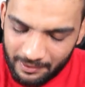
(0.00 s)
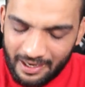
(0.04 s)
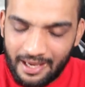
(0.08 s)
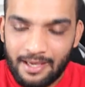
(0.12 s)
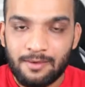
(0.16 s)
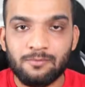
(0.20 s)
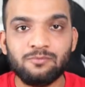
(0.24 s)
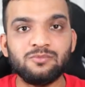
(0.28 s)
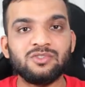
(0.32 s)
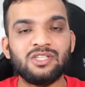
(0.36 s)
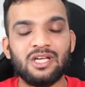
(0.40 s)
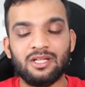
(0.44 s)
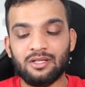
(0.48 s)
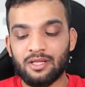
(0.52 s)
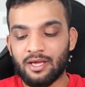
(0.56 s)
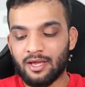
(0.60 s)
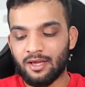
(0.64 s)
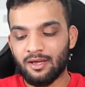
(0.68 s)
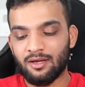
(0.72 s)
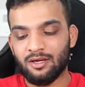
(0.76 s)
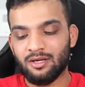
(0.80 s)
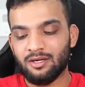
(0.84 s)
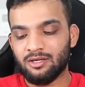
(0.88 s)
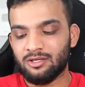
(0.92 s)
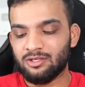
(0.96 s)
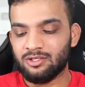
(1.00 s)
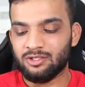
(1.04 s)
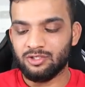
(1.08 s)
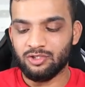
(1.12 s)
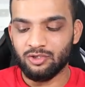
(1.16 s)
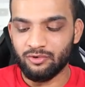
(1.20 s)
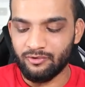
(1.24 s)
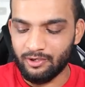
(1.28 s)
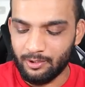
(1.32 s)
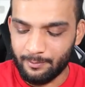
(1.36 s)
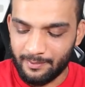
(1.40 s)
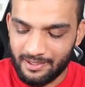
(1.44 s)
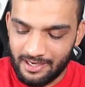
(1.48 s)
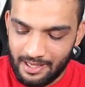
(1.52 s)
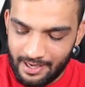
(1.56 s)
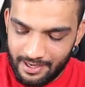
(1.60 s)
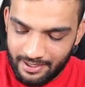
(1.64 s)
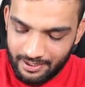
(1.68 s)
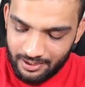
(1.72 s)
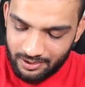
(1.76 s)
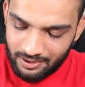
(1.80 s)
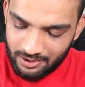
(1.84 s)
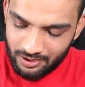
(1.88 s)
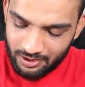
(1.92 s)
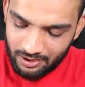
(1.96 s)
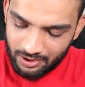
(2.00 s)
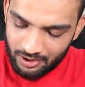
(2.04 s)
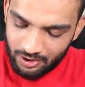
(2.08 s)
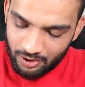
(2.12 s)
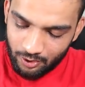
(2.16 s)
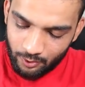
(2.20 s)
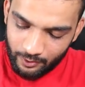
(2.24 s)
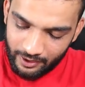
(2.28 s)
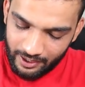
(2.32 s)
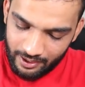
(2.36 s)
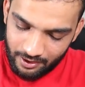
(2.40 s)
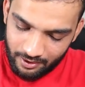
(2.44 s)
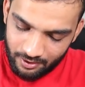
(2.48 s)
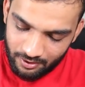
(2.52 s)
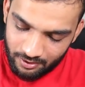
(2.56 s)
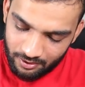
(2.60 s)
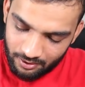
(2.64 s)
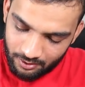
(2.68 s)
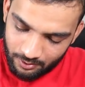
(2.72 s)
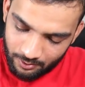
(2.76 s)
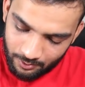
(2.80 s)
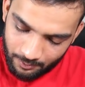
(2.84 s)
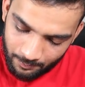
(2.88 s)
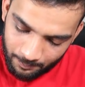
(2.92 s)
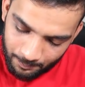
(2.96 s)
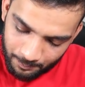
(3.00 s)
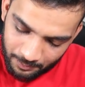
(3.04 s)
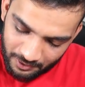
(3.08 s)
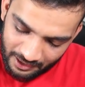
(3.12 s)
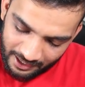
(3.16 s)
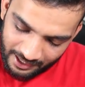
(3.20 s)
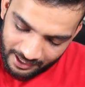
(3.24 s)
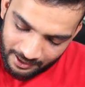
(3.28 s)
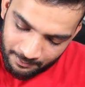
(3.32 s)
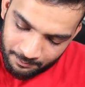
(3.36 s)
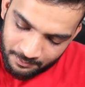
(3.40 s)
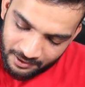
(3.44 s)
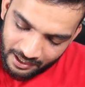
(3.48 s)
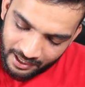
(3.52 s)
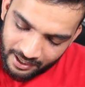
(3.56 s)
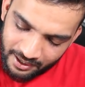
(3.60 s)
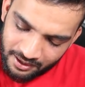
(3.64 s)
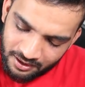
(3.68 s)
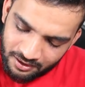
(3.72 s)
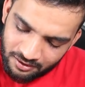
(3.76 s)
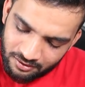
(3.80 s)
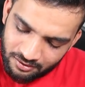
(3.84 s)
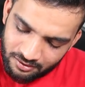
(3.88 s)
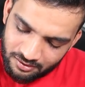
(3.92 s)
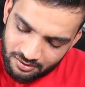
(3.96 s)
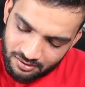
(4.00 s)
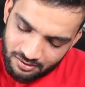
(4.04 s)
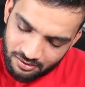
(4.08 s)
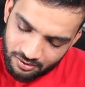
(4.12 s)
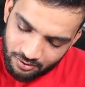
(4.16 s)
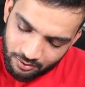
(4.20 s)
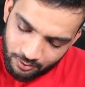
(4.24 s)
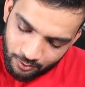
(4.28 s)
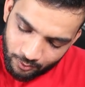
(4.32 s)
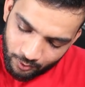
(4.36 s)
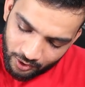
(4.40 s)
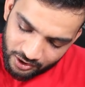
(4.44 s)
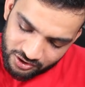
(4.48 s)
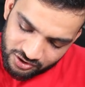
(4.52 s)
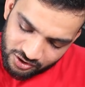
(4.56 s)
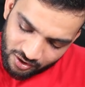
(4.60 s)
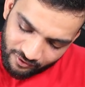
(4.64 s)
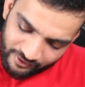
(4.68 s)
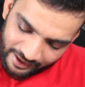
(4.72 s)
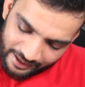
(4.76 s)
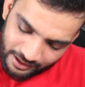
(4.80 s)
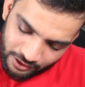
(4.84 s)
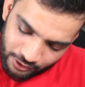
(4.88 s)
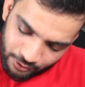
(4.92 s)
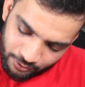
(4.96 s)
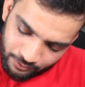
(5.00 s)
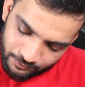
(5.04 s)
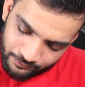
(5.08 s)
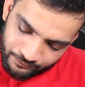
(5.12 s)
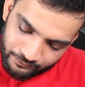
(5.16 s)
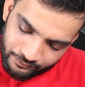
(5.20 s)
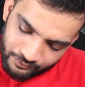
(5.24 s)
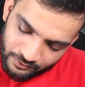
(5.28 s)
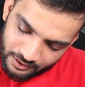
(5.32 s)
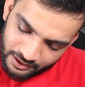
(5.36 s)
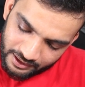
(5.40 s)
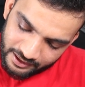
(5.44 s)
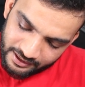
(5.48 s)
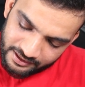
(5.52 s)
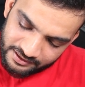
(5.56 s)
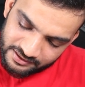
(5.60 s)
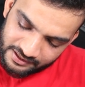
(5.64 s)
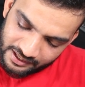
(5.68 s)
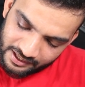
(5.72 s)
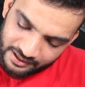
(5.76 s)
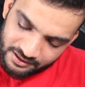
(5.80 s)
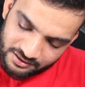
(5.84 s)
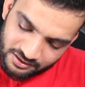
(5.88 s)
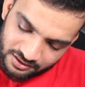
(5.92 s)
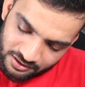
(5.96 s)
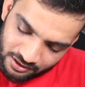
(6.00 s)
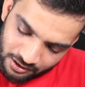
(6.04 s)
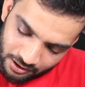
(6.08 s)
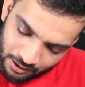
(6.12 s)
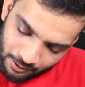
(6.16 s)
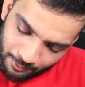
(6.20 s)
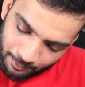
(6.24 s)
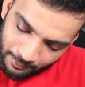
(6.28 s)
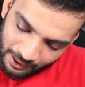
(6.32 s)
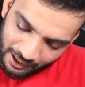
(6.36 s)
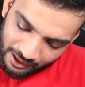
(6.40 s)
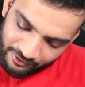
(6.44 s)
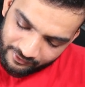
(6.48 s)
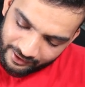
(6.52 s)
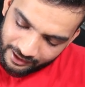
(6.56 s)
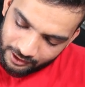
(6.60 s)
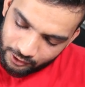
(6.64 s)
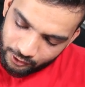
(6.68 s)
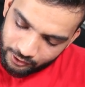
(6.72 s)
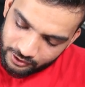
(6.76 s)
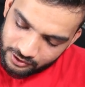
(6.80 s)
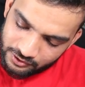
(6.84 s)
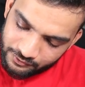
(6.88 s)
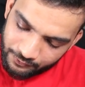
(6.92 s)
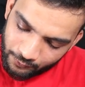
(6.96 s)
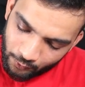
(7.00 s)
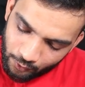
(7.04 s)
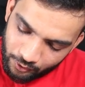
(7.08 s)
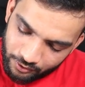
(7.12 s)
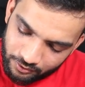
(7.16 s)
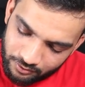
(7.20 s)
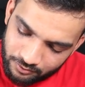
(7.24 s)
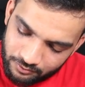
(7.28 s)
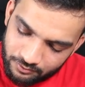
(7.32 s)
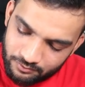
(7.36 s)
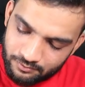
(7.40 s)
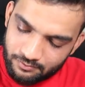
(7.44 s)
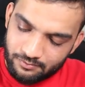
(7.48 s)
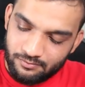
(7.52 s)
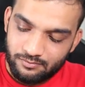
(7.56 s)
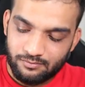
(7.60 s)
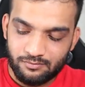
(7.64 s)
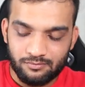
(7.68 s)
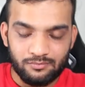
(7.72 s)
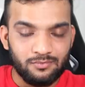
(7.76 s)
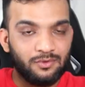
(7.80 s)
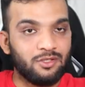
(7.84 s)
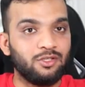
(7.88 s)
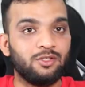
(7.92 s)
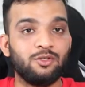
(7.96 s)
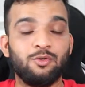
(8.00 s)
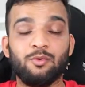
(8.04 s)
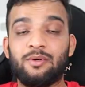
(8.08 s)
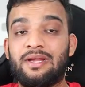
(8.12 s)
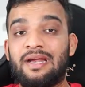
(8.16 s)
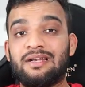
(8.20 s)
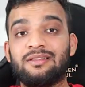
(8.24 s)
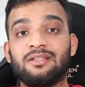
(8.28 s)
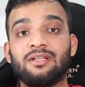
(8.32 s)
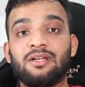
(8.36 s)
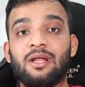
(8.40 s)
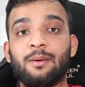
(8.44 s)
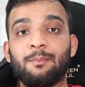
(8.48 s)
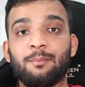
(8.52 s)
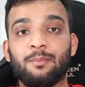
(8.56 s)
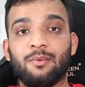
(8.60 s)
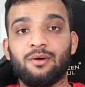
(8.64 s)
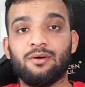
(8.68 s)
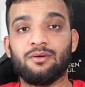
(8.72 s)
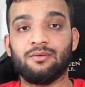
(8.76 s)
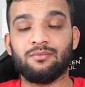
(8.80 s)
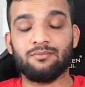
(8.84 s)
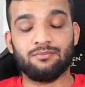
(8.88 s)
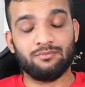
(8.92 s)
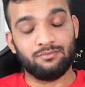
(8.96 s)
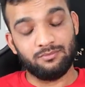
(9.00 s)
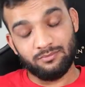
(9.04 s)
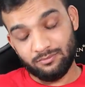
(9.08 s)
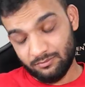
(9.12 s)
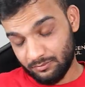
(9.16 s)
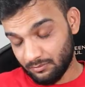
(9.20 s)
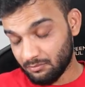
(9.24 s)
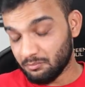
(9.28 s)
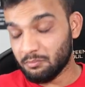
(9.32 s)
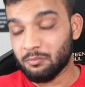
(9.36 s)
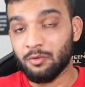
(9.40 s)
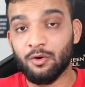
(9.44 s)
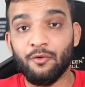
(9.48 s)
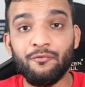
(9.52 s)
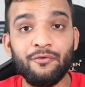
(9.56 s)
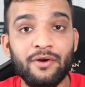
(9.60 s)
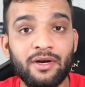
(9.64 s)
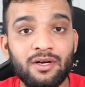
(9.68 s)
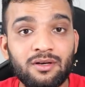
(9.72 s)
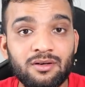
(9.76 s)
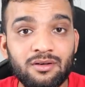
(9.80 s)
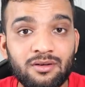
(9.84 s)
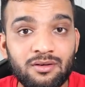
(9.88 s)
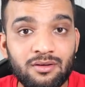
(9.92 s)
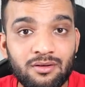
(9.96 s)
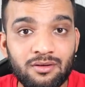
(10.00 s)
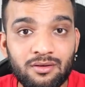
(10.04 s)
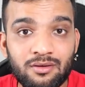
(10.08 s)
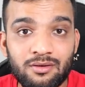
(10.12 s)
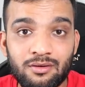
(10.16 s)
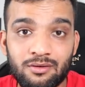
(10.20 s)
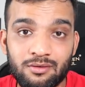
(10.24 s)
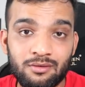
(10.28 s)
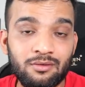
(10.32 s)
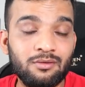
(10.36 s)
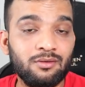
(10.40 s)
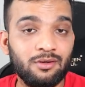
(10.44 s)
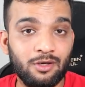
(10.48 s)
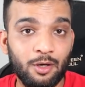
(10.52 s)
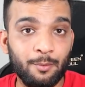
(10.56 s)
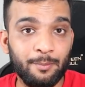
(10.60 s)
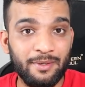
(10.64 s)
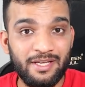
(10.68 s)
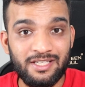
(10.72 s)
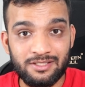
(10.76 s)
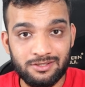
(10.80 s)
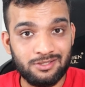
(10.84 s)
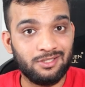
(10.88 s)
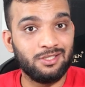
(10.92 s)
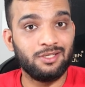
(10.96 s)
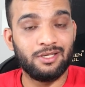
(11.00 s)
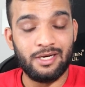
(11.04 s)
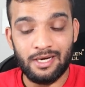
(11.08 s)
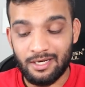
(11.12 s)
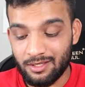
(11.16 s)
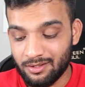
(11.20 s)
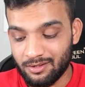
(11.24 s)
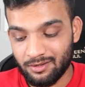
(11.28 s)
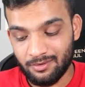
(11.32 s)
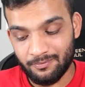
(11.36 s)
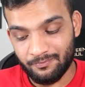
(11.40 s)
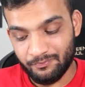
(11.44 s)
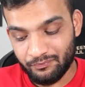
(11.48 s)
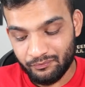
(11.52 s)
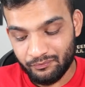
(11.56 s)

primes are there? You will be like, okay, prime 9, what is your value? He says, my value is 4. You get the number. Perfect. Amazing, right?